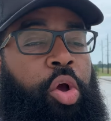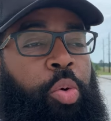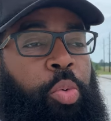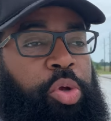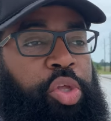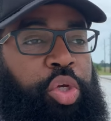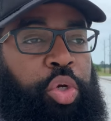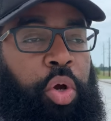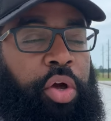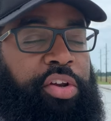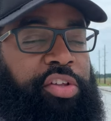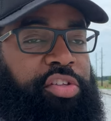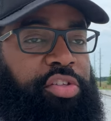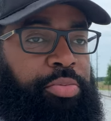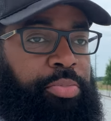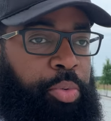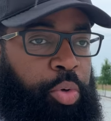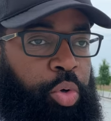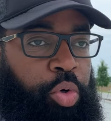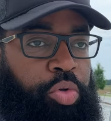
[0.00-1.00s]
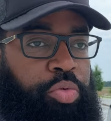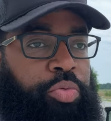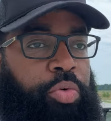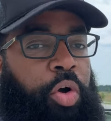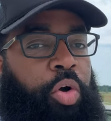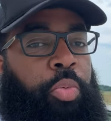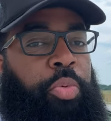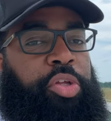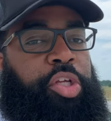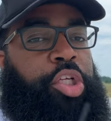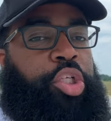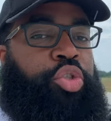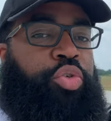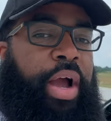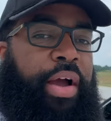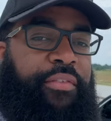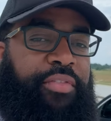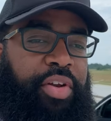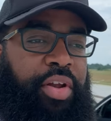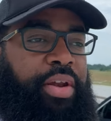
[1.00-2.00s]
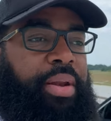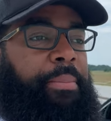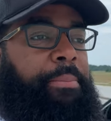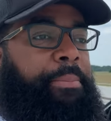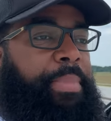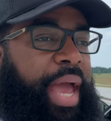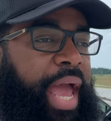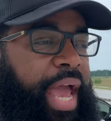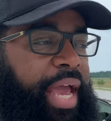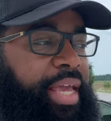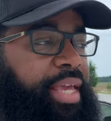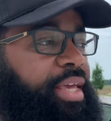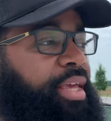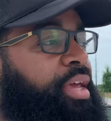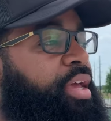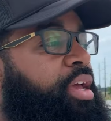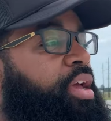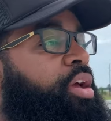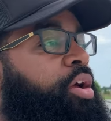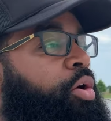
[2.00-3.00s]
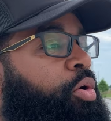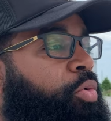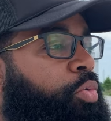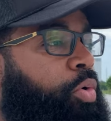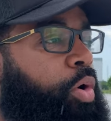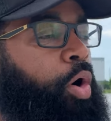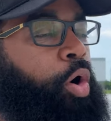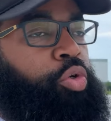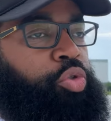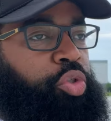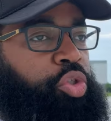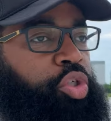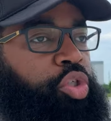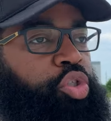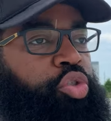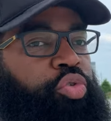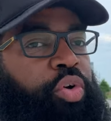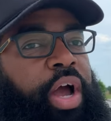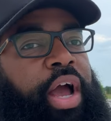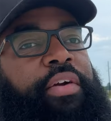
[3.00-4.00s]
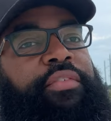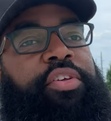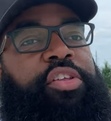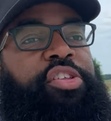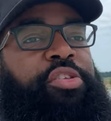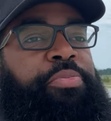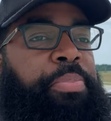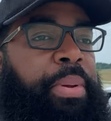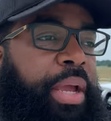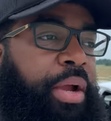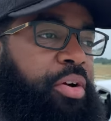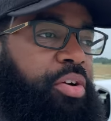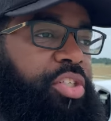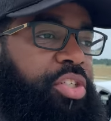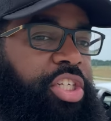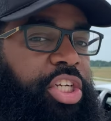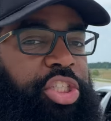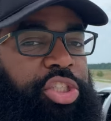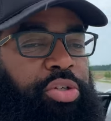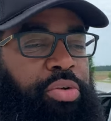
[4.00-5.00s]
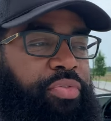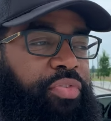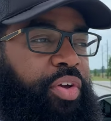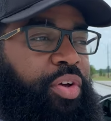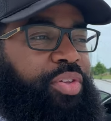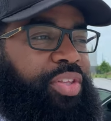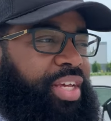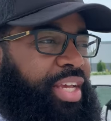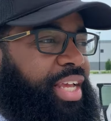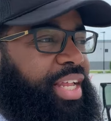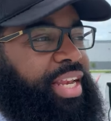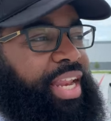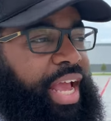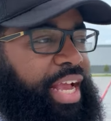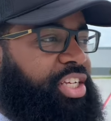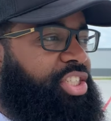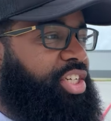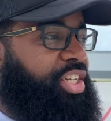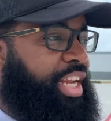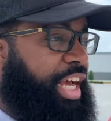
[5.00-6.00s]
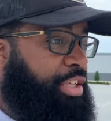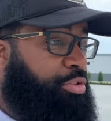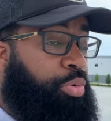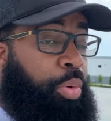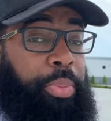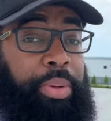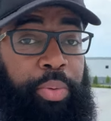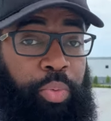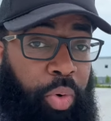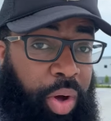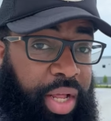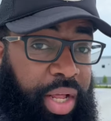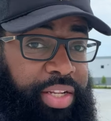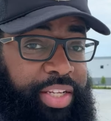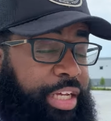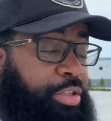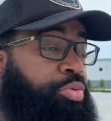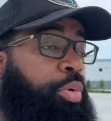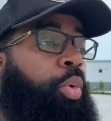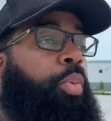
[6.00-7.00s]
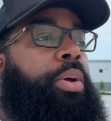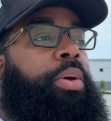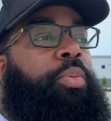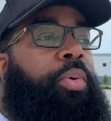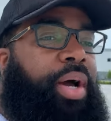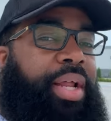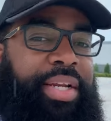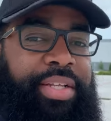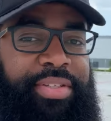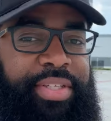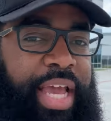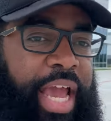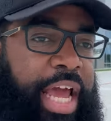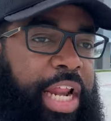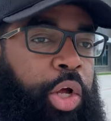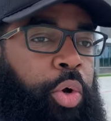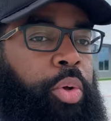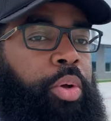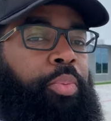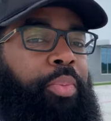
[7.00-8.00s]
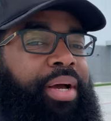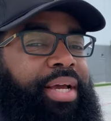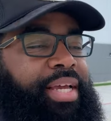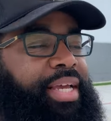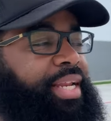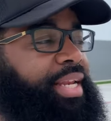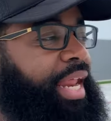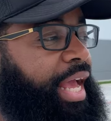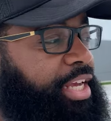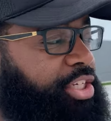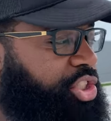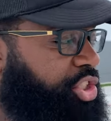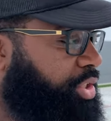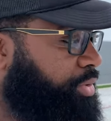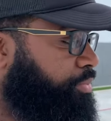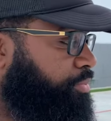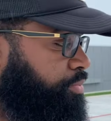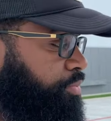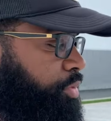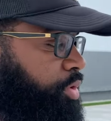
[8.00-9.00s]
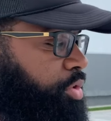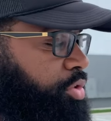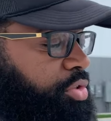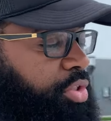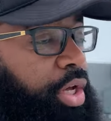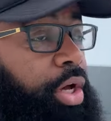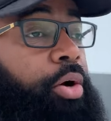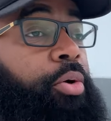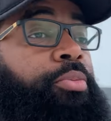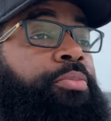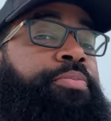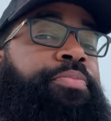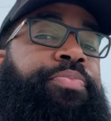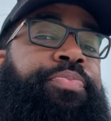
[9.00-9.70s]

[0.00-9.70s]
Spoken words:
when you're on a smooth road. When you're driving on the back roads and you're driving spirited, you feel the connection. That's what we want. That's what we want in this category. We want connection. So